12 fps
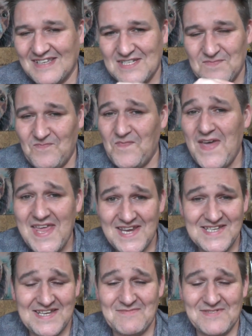it's
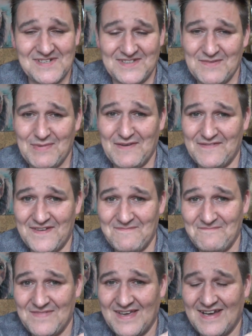very similar to Buffy.